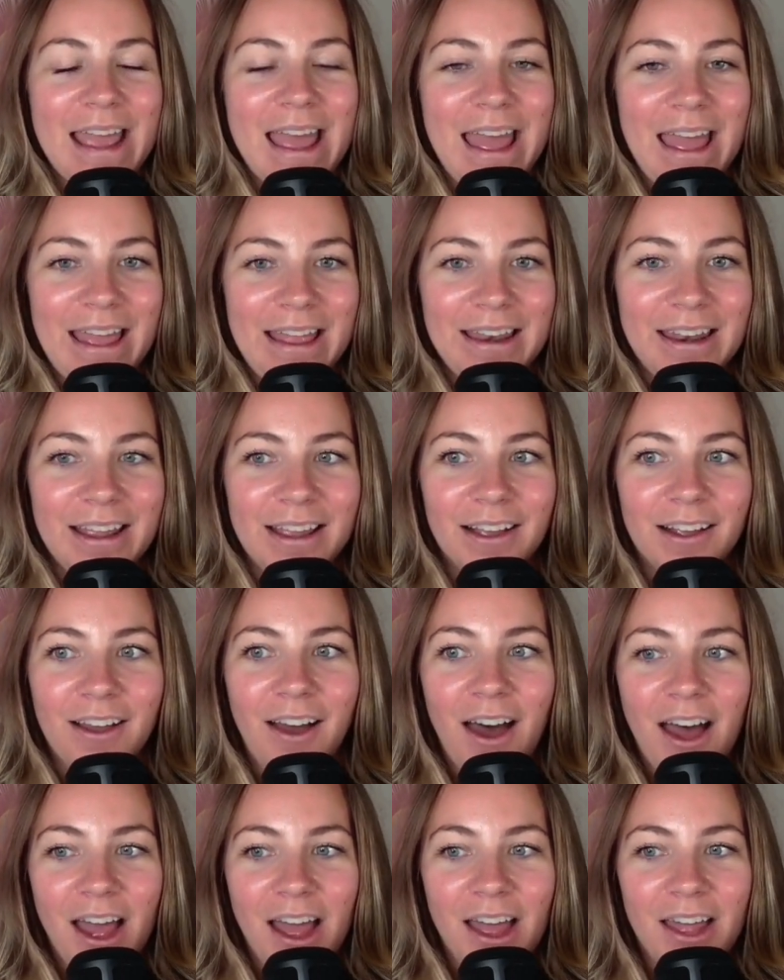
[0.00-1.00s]
And
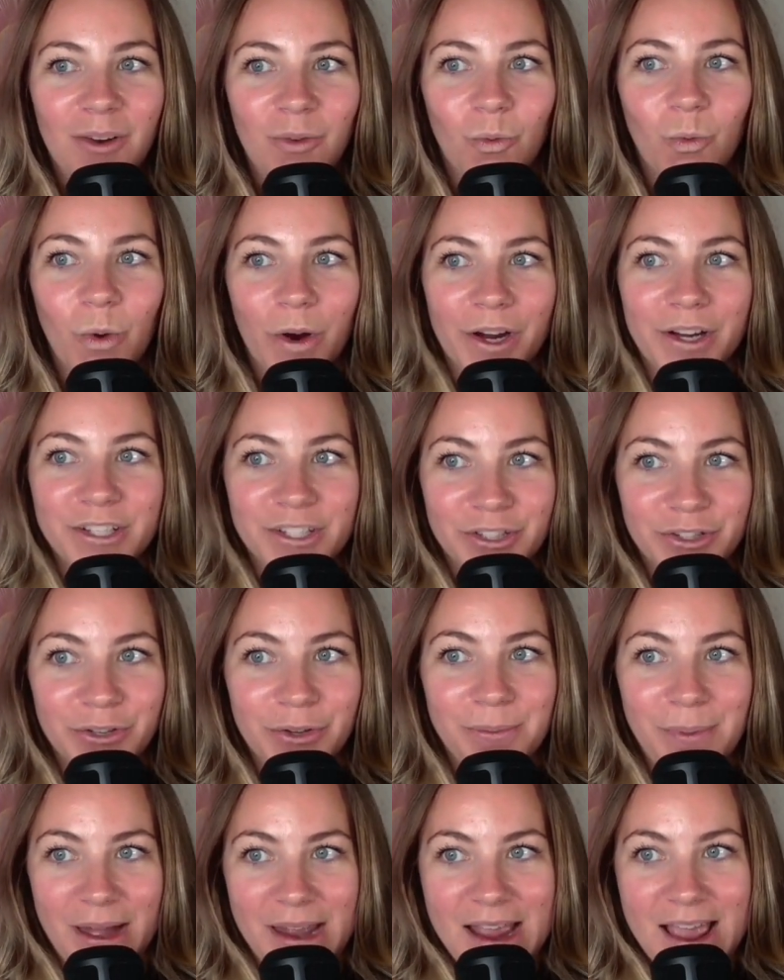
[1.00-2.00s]
God works
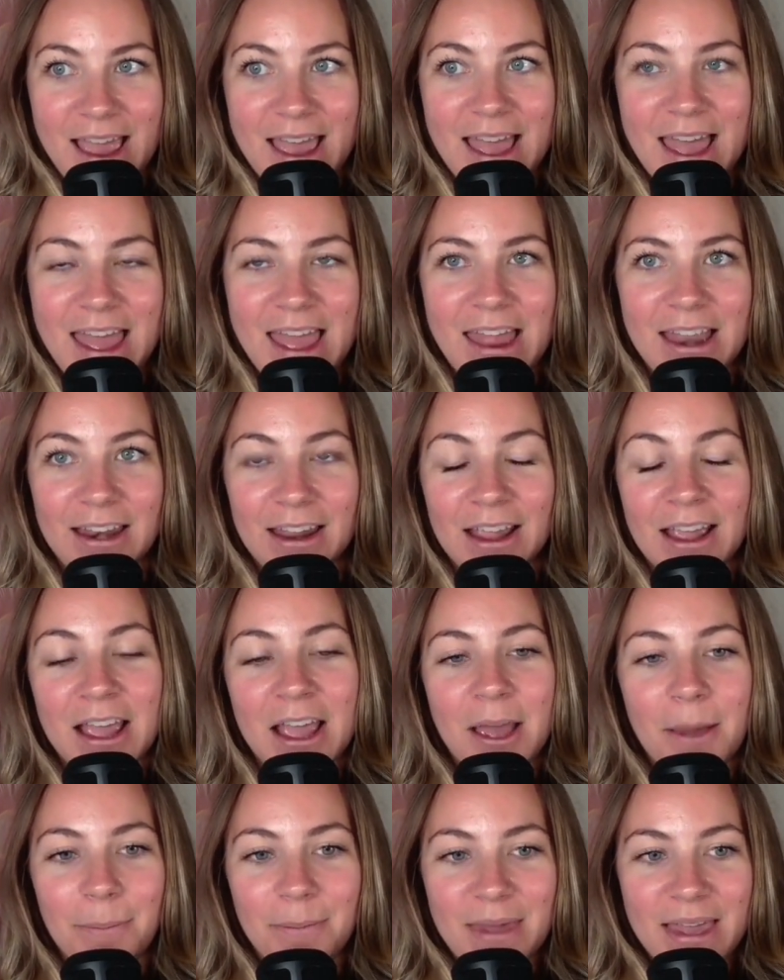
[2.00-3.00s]
through money, and
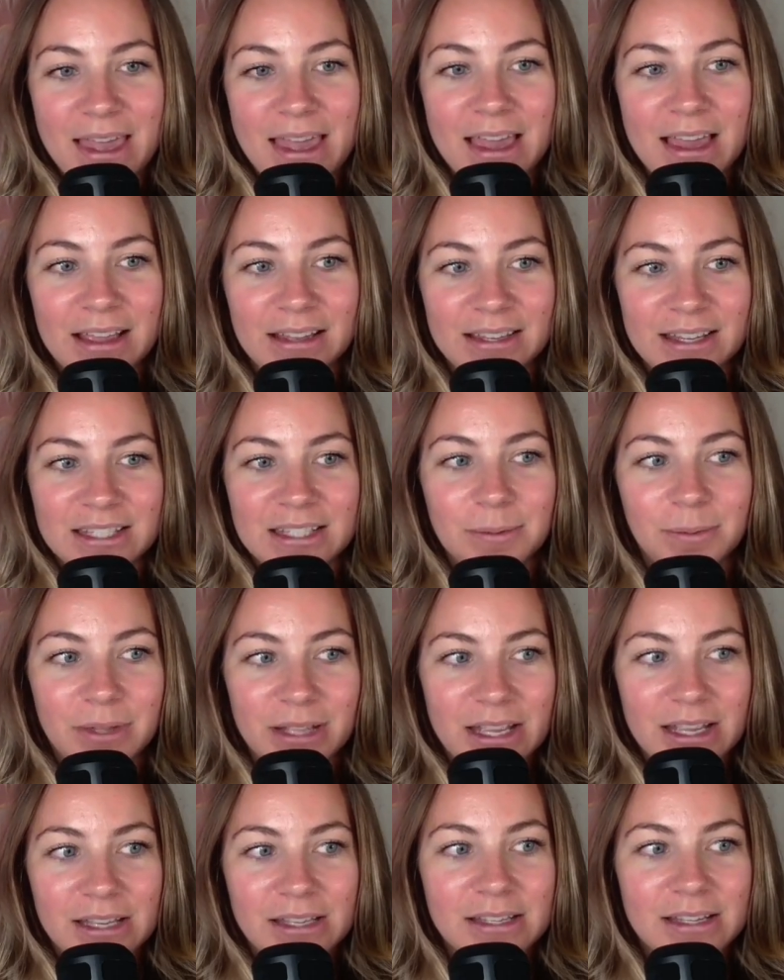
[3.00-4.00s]
being
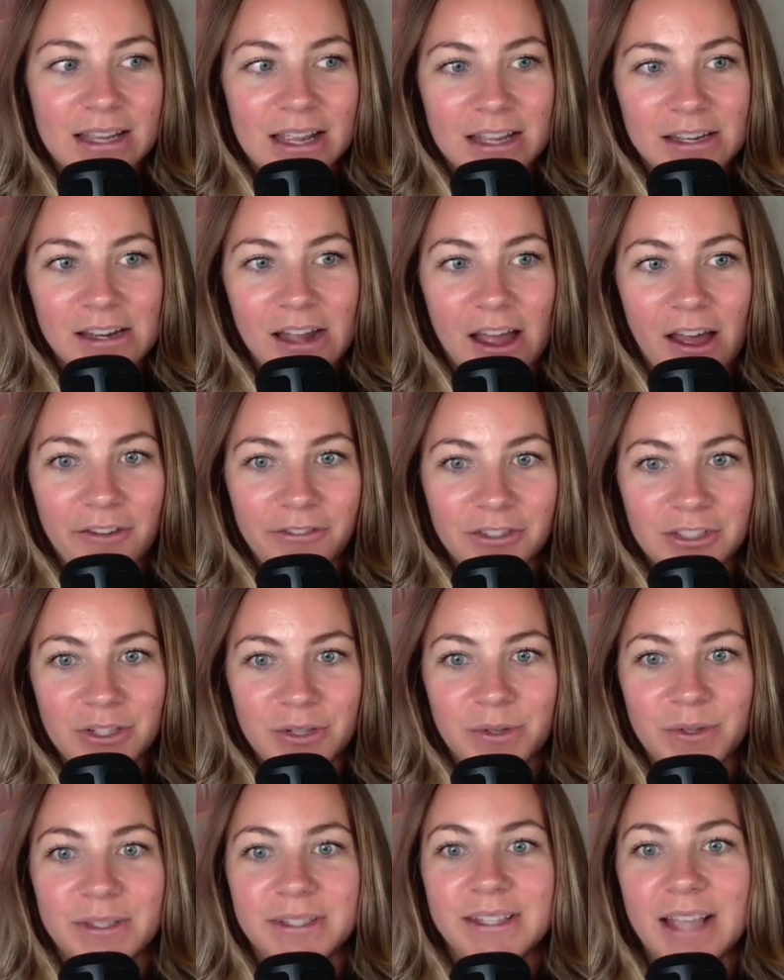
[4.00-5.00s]
disciplined enough
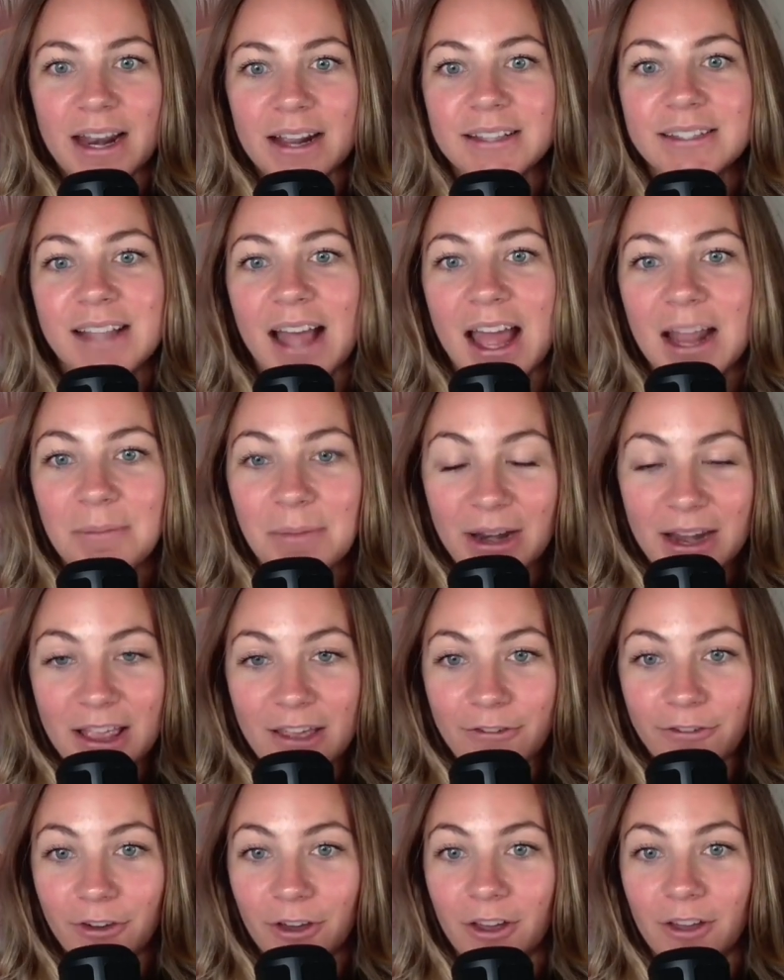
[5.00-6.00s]
to set aside money
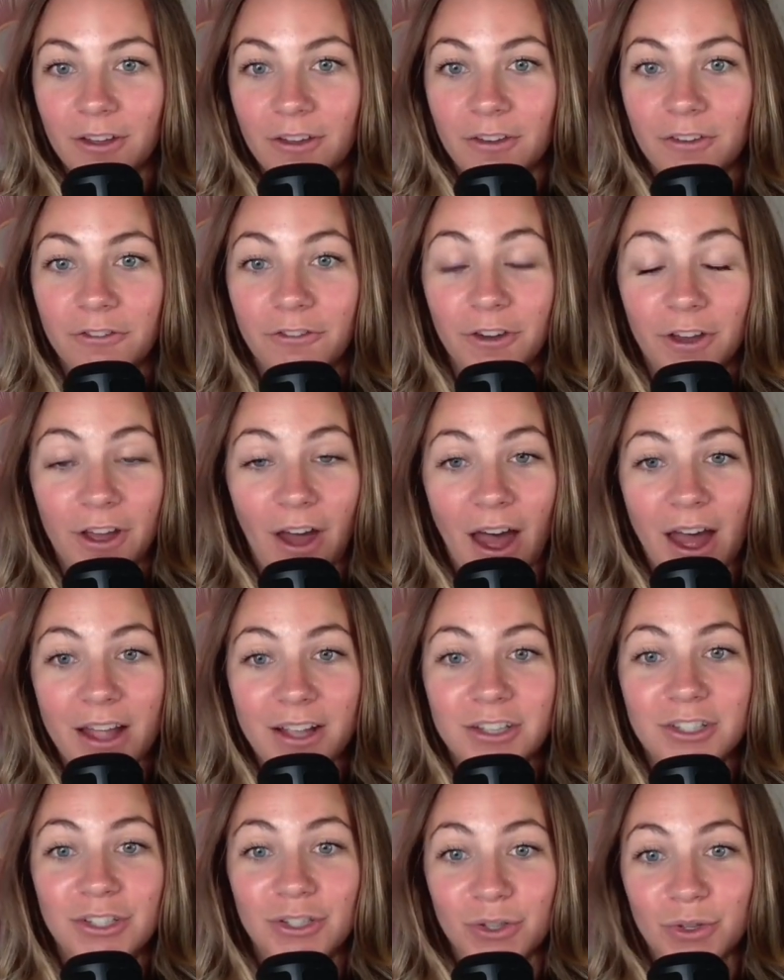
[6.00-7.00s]
for
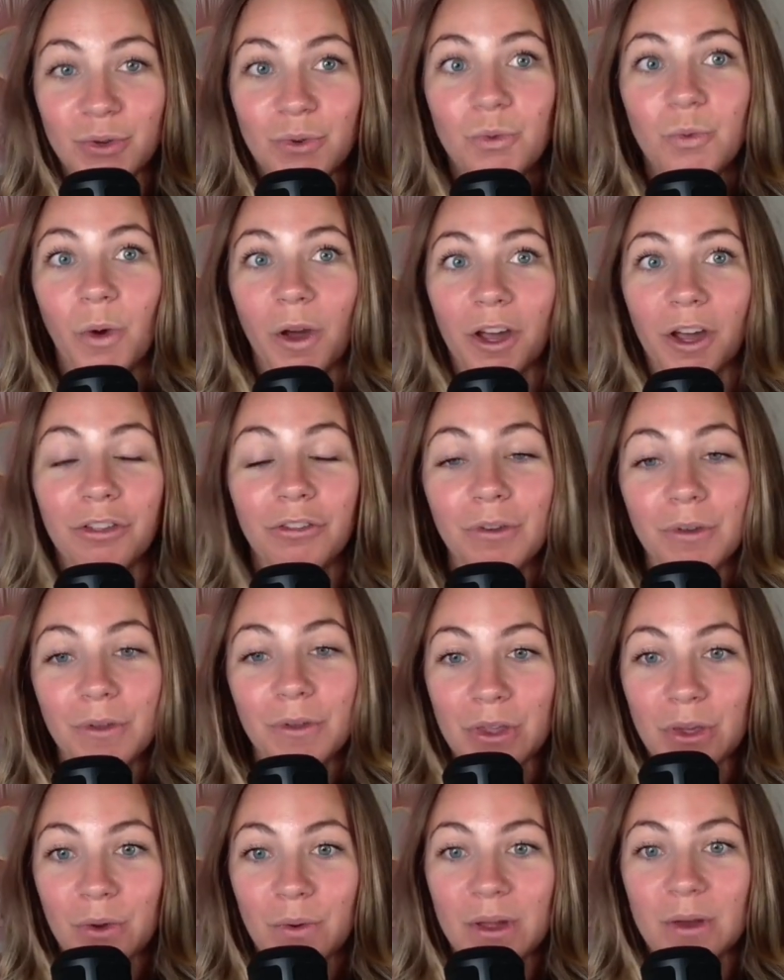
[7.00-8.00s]
God to work through
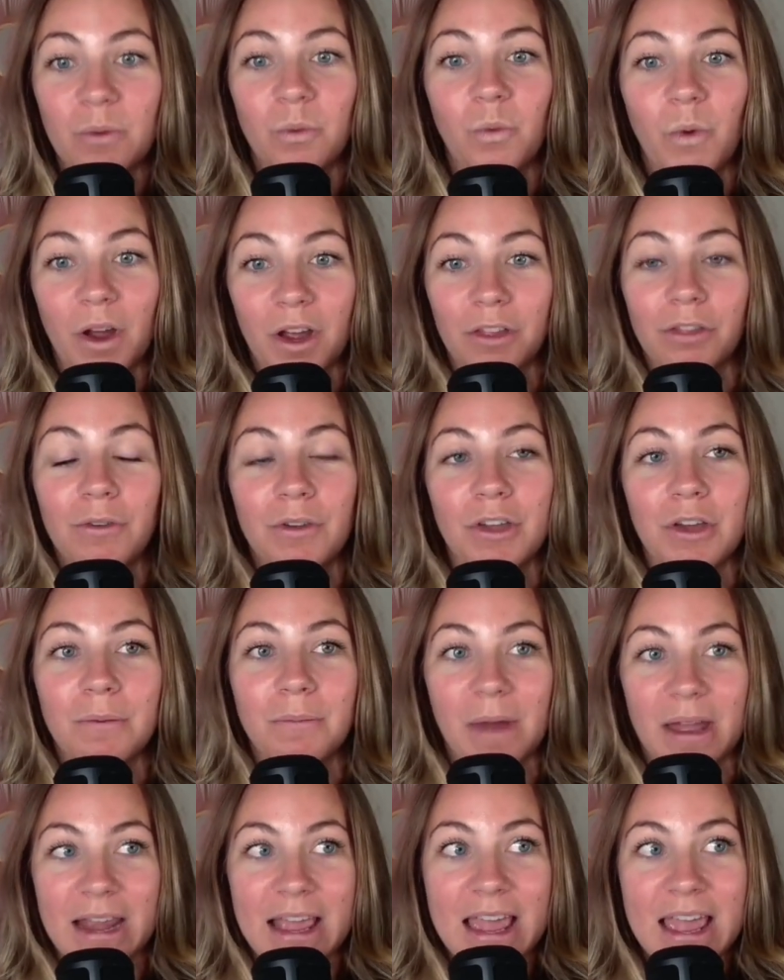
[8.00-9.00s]
you and work through your
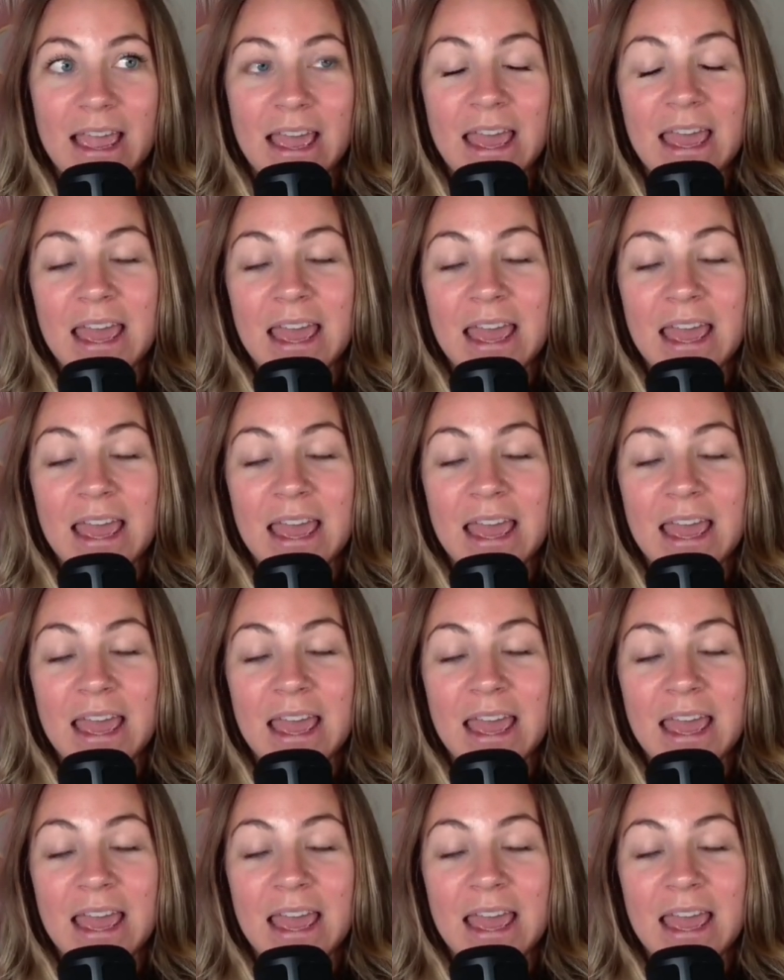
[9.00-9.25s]
money